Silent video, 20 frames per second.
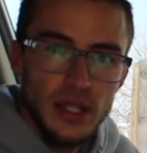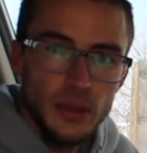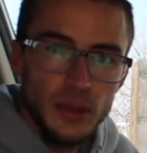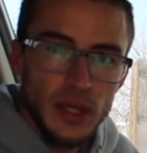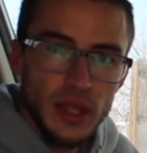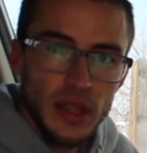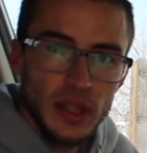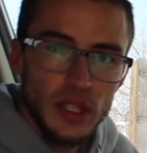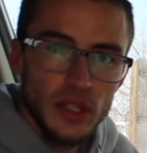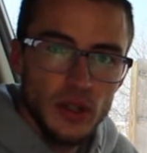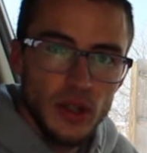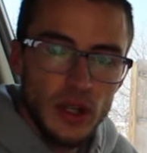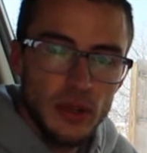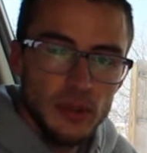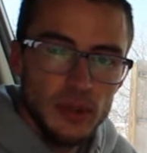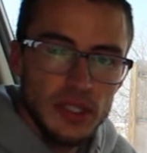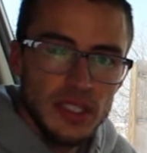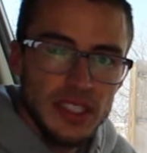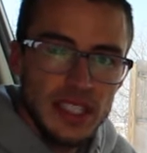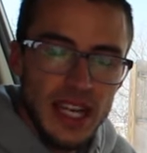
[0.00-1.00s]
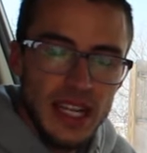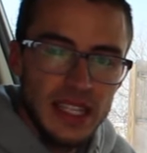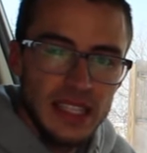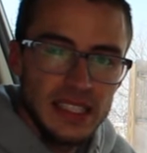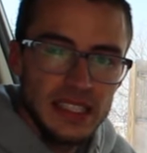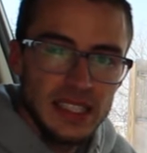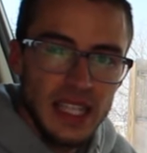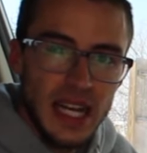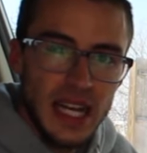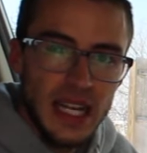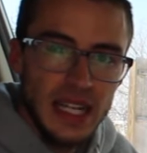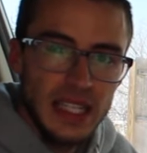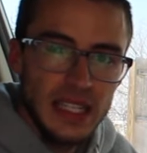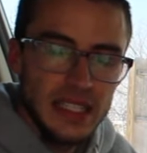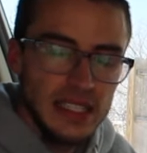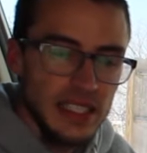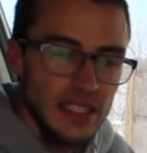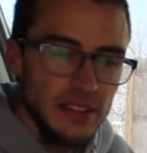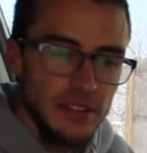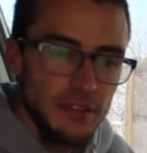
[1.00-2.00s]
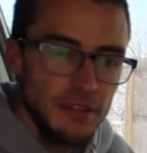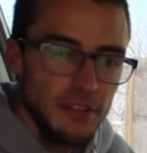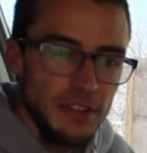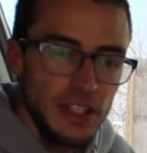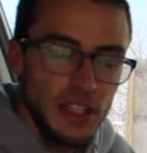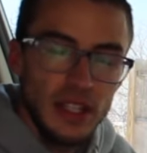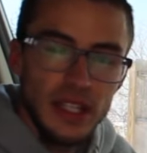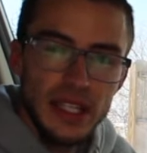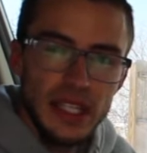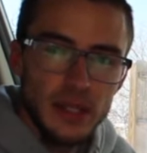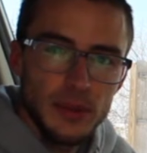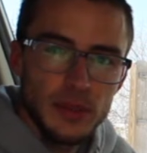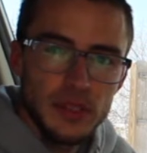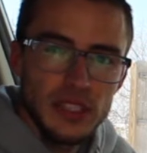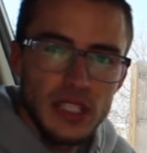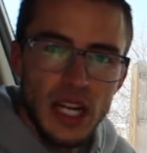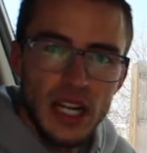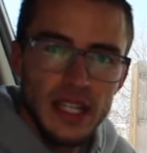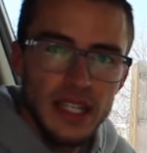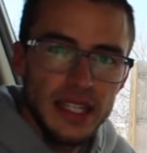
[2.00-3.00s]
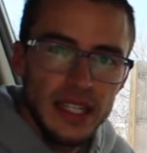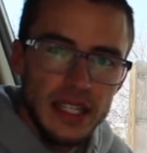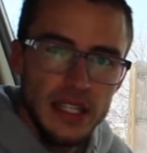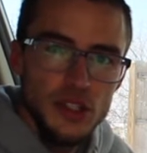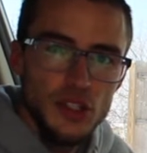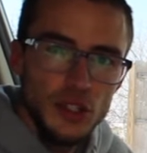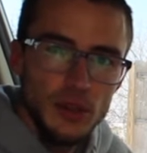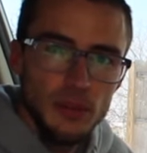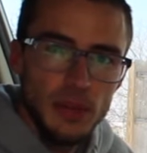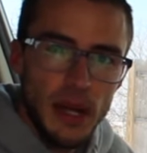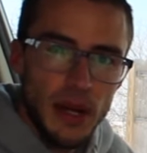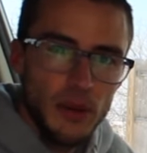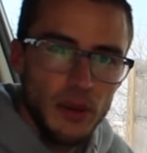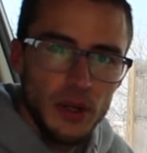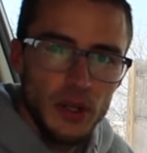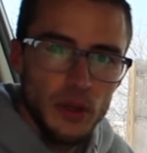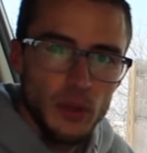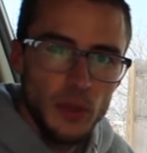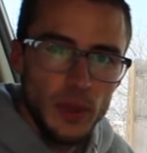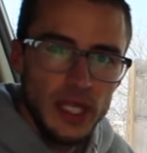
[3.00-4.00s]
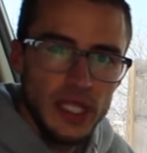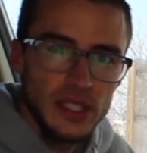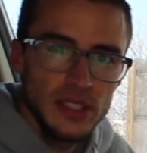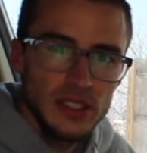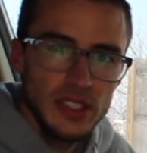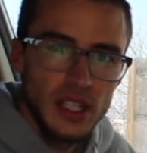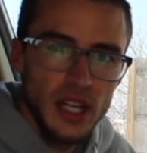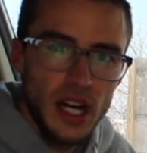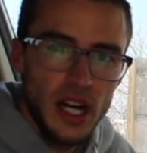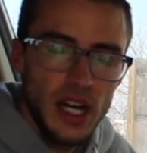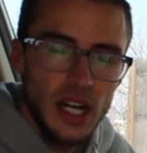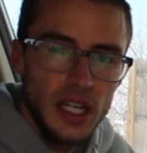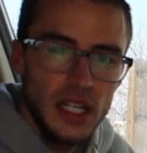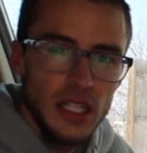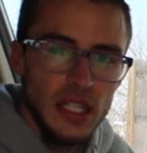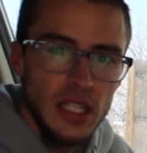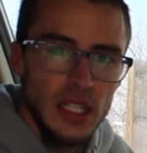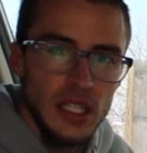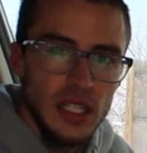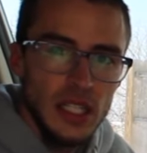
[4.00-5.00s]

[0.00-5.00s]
with the normal settings on, it didn't feel like it was cutting engine power to the wheels at all.